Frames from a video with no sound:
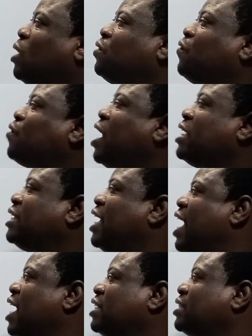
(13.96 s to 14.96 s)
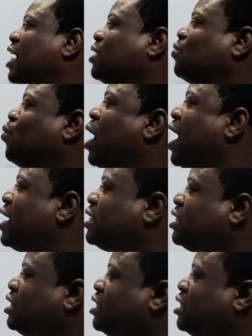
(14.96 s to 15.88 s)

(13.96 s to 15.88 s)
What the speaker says: have to find x and y